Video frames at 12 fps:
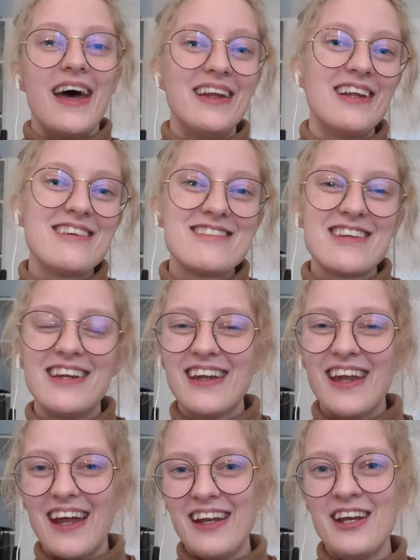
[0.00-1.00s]
and
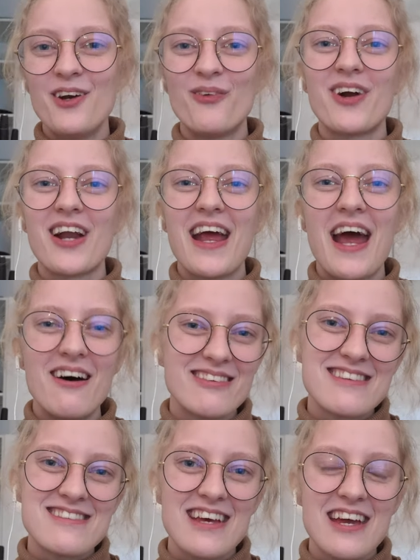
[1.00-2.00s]
listen and hear what I
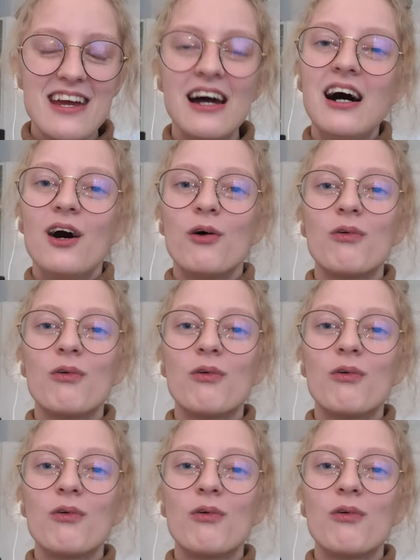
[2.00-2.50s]
have to say,